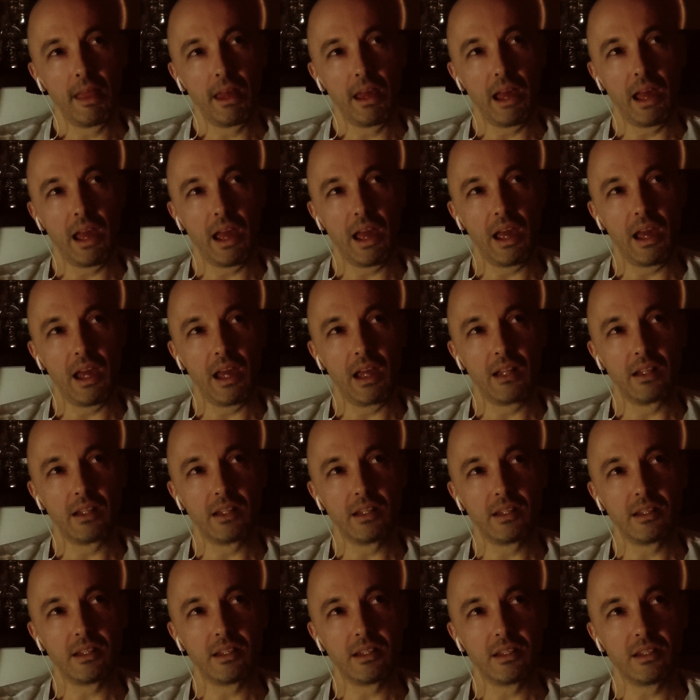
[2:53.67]

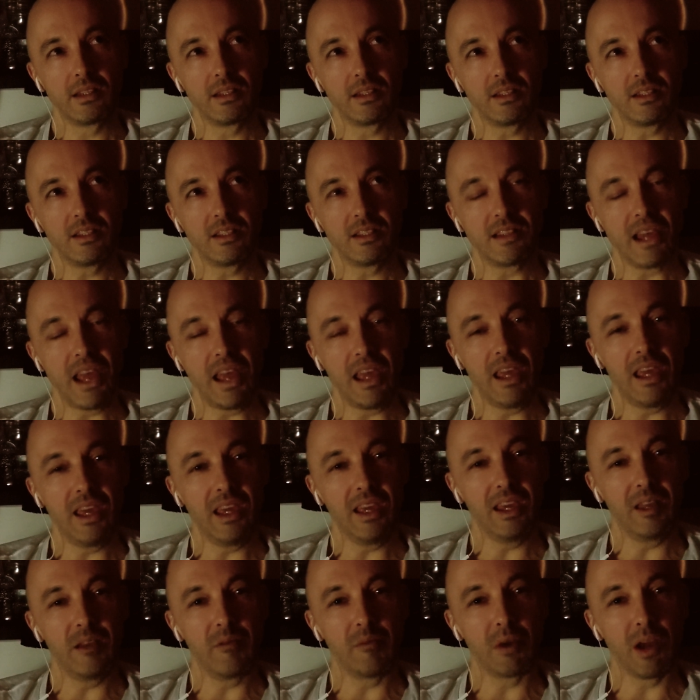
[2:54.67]
and
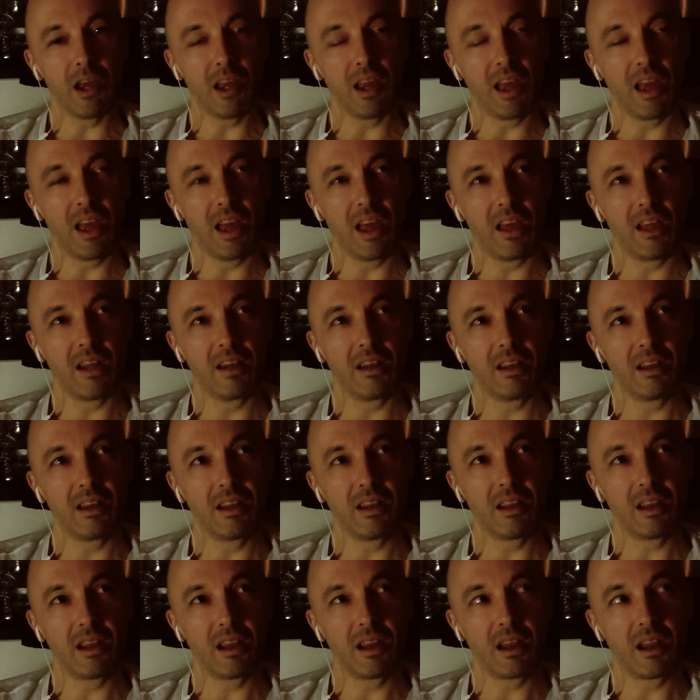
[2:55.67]
saying in my head,
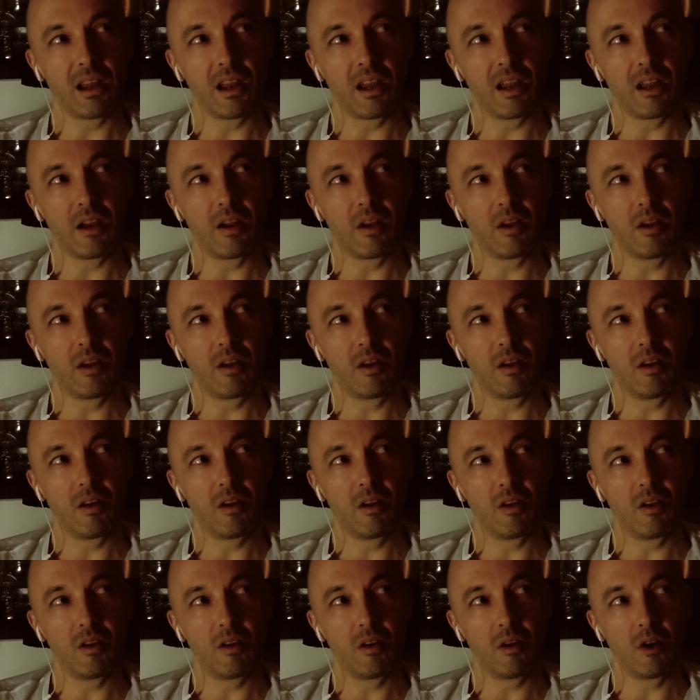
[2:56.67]

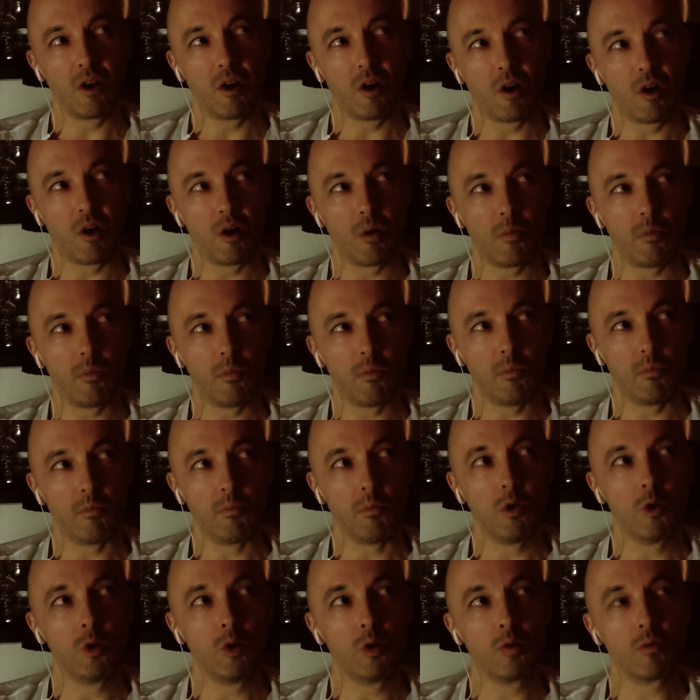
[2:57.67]
arm
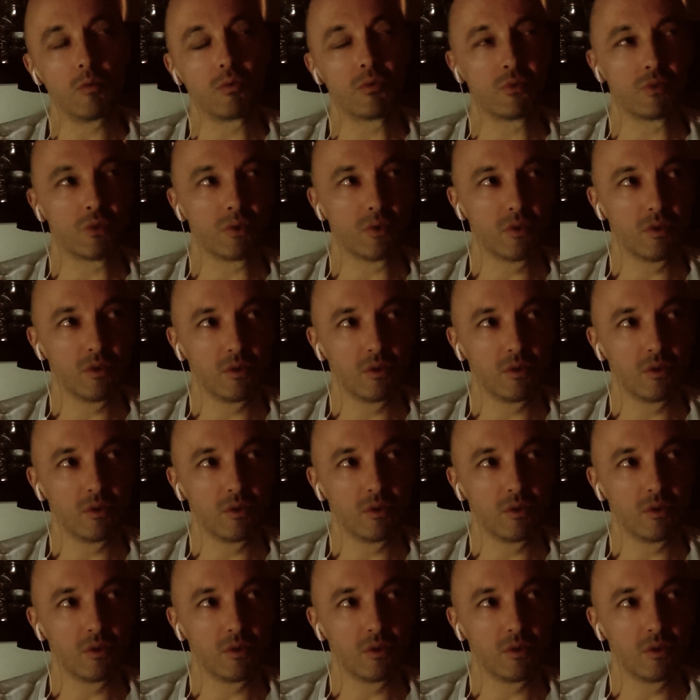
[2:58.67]
move,